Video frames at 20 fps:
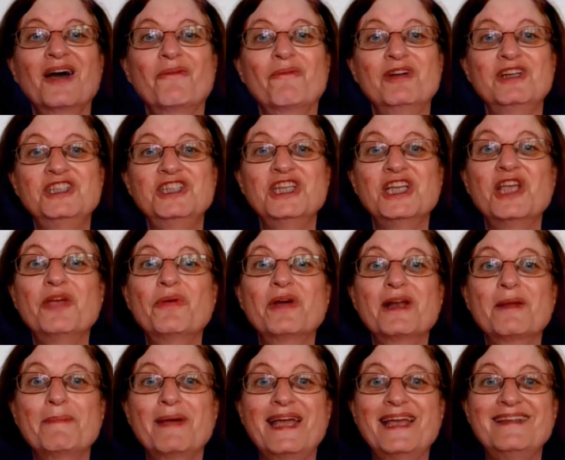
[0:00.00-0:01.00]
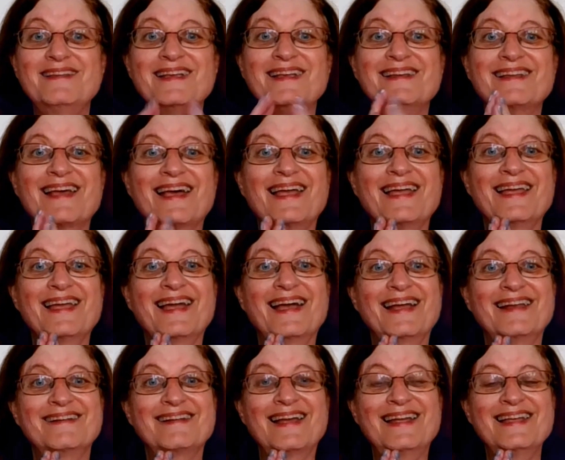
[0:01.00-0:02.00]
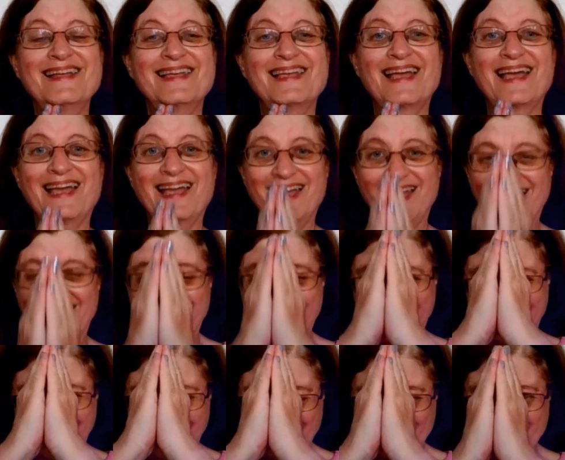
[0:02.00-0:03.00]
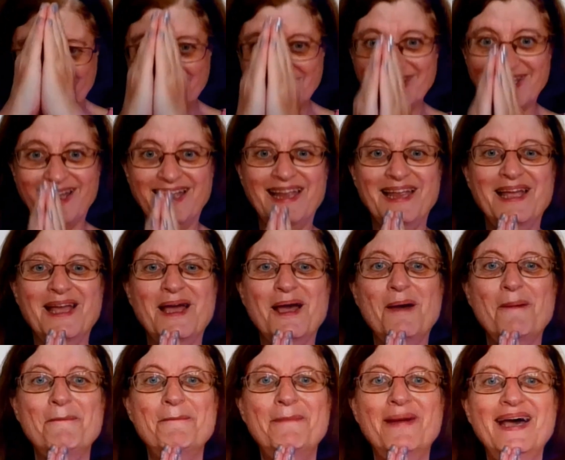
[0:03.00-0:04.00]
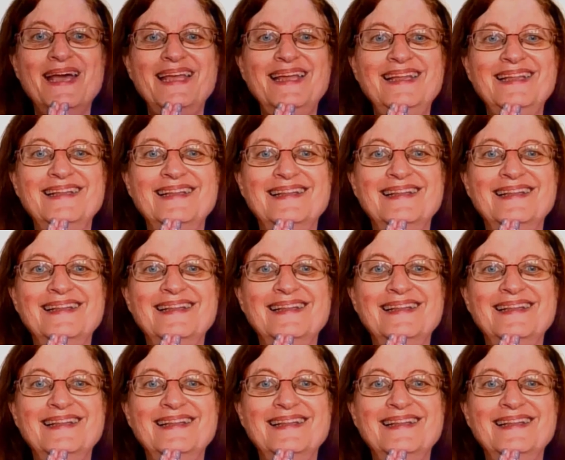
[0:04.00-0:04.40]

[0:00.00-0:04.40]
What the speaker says: Wishing you an amazing day. Take care. Namaste. Bye.